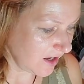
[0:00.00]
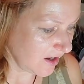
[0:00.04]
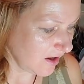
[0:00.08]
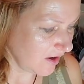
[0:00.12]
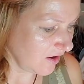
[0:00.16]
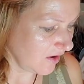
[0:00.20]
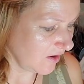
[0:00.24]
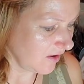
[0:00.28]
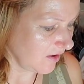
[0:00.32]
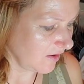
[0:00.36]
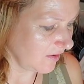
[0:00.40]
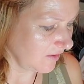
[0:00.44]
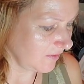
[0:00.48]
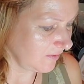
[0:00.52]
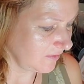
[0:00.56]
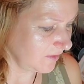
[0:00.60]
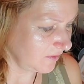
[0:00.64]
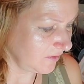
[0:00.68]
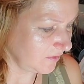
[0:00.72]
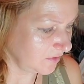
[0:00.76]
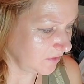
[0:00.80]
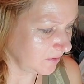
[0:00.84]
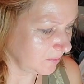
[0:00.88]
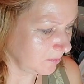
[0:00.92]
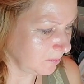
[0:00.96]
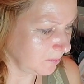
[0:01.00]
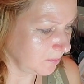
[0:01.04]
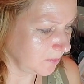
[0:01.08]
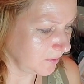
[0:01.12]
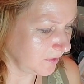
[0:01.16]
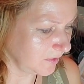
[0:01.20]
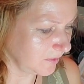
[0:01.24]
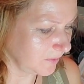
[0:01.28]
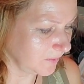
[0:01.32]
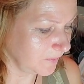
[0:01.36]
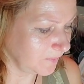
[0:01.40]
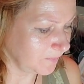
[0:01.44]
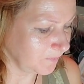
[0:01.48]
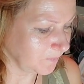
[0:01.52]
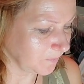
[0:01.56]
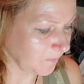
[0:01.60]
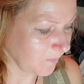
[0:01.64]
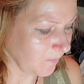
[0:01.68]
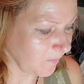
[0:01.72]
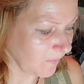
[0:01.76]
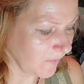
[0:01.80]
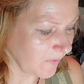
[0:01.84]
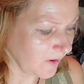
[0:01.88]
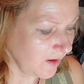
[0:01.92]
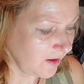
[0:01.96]
The
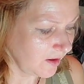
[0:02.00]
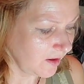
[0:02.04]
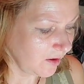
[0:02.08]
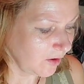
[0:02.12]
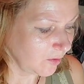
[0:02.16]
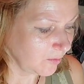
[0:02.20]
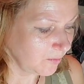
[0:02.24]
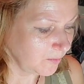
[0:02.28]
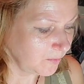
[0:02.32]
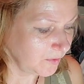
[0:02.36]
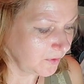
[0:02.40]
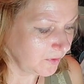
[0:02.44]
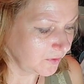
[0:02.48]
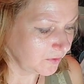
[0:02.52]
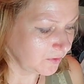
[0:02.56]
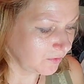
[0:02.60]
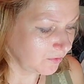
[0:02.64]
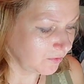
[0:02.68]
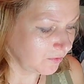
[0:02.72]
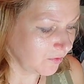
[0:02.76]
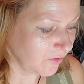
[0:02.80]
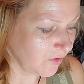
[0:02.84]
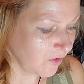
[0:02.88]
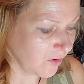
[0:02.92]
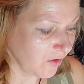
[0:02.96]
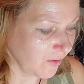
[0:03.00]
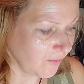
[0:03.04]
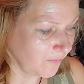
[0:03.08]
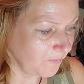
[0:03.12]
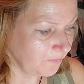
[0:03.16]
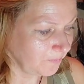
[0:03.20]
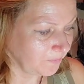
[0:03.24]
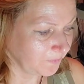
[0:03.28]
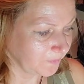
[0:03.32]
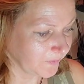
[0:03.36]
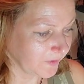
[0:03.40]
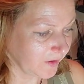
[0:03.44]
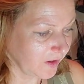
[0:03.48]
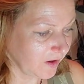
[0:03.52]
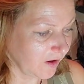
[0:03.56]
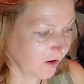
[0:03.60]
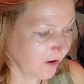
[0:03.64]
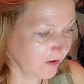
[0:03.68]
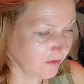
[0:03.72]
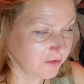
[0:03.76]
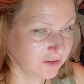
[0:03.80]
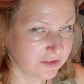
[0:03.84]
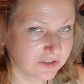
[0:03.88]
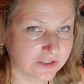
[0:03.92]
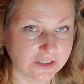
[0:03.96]
beautiful
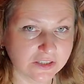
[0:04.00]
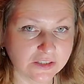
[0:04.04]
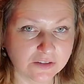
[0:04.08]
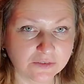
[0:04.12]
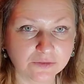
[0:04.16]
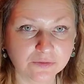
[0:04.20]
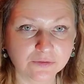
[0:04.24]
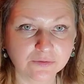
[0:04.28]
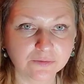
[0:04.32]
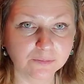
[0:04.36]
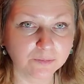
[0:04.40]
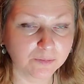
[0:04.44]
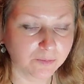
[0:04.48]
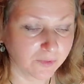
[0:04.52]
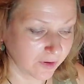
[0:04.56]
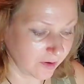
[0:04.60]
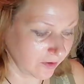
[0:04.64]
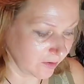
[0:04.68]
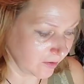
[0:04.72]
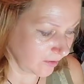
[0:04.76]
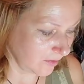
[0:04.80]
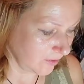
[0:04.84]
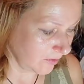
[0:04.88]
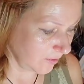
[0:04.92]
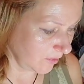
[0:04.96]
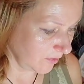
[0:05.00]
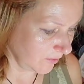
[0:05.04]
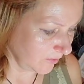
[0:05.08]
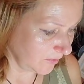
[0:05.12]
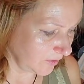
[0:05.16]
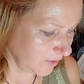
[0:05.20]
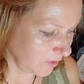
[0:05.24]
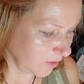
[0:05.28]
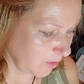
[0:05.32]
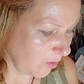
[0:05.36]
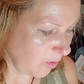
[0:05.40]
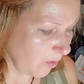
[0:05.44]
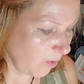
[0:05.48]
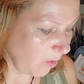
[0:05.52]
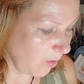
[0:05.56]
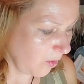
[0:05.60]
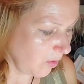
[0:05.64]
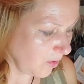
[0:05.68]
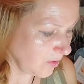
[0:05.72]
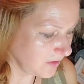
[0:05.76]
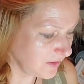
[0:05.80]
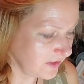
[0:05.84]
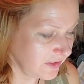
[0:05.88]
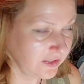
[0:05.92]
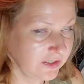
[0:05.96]
colors of the
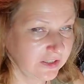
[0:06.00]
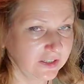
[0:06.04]
cold